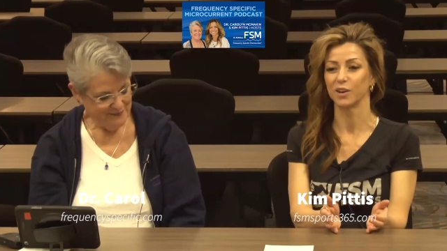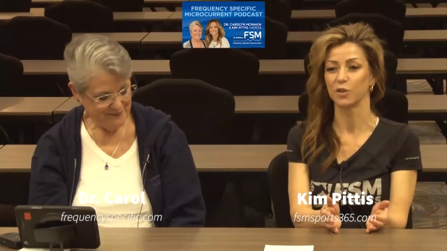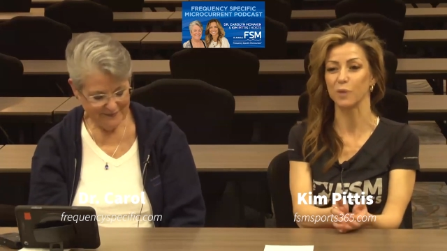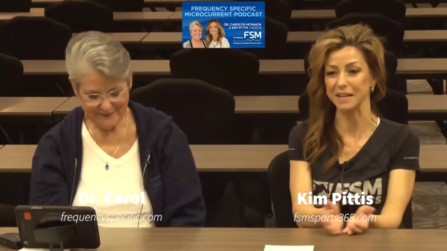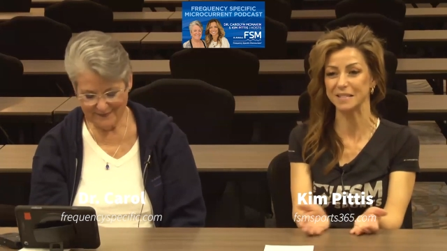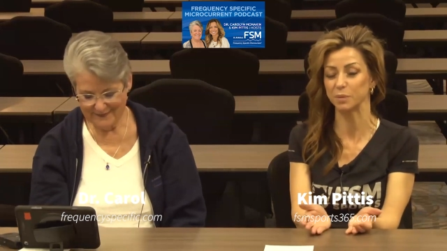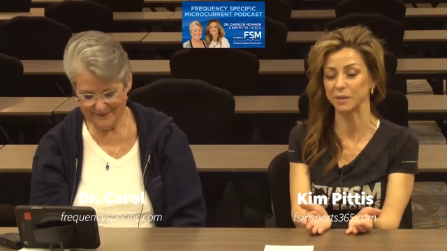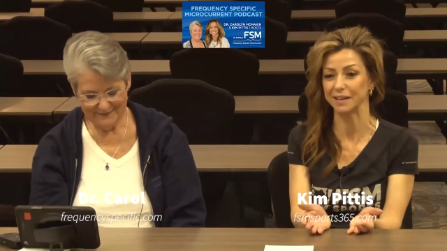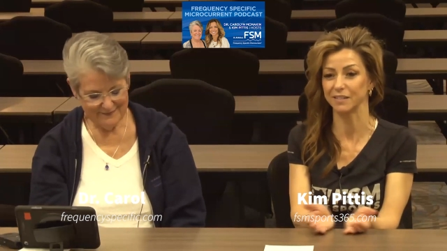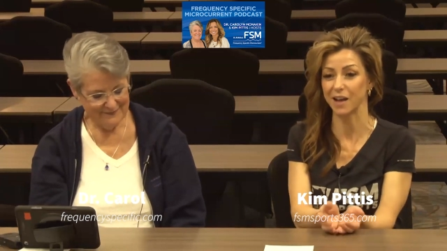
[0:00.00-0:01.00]

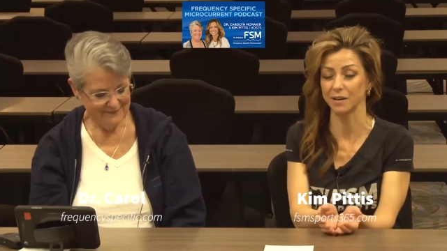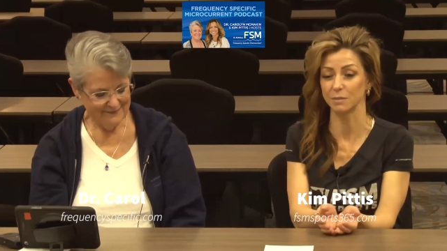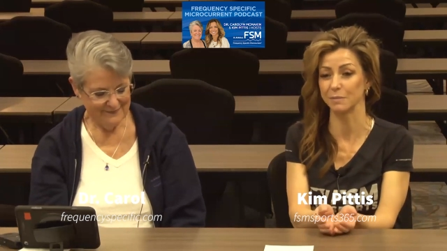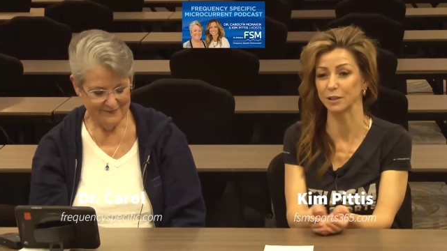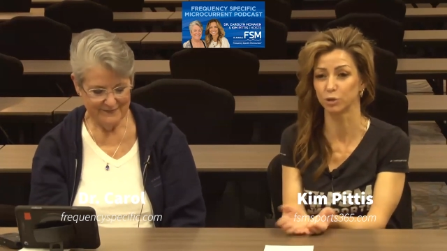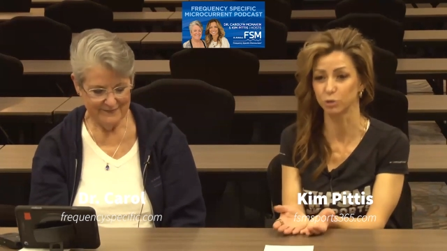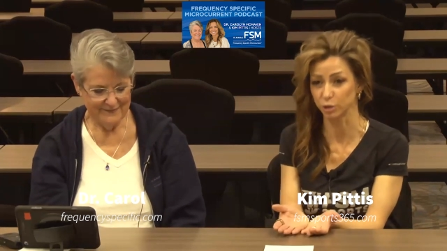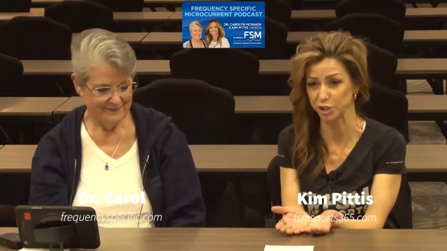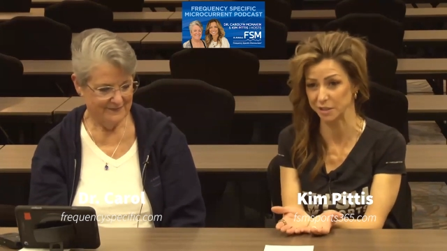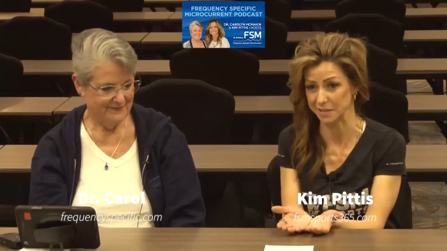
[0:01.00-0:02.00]
Speaker 1: recipe of how to make a
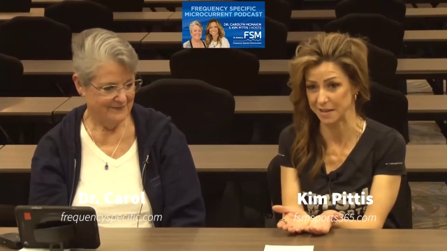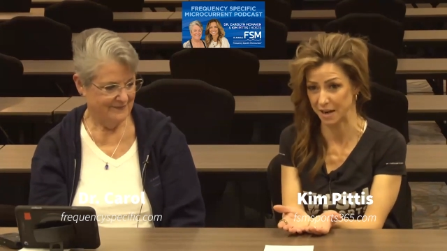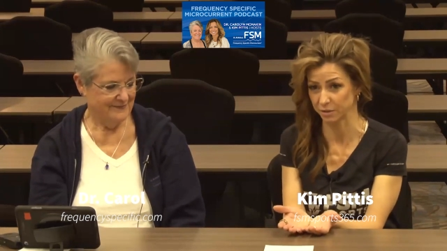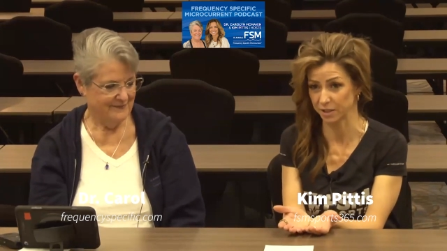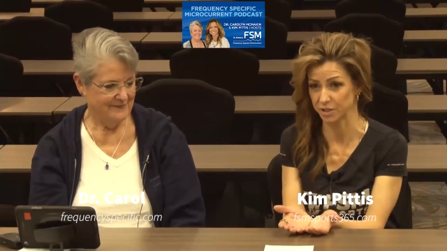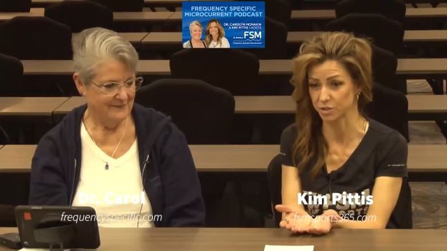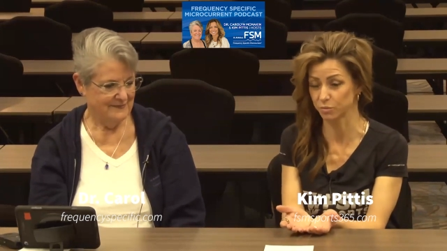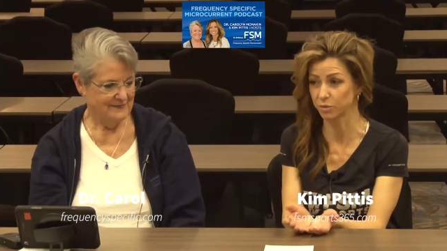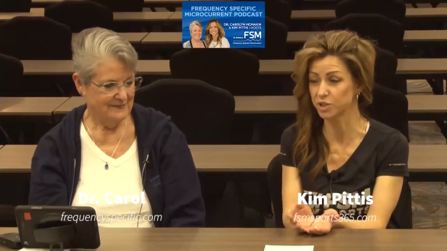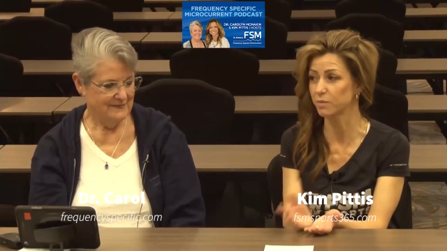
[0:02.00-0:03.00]
grilled cheese sandwich,
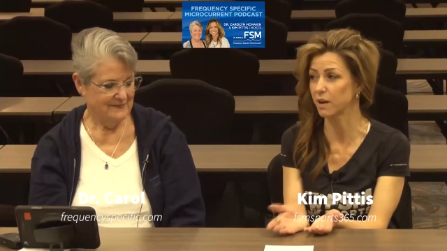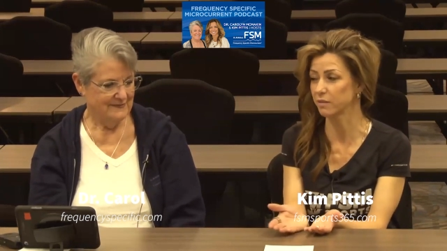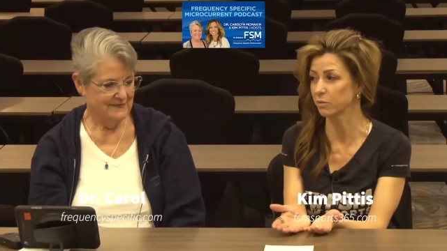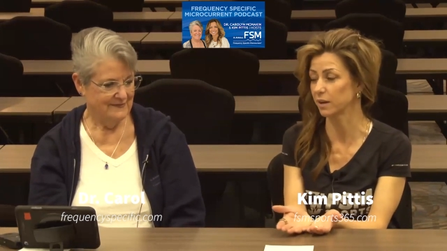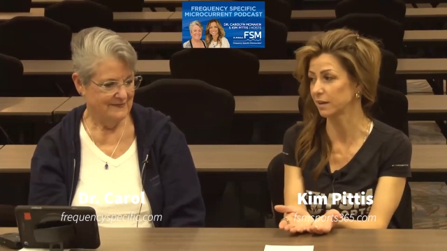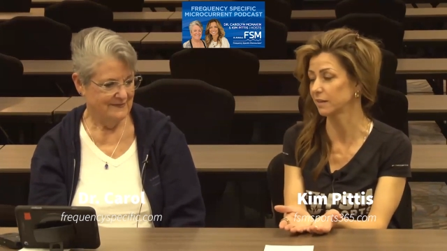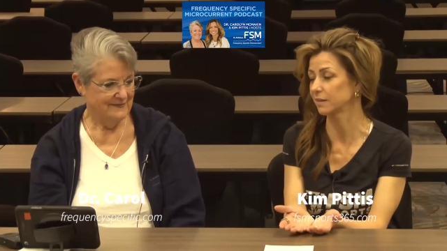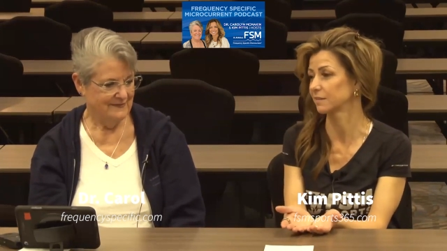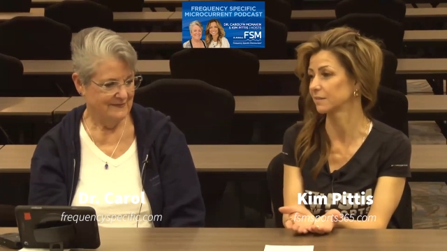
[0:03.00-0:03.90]
which, by the way,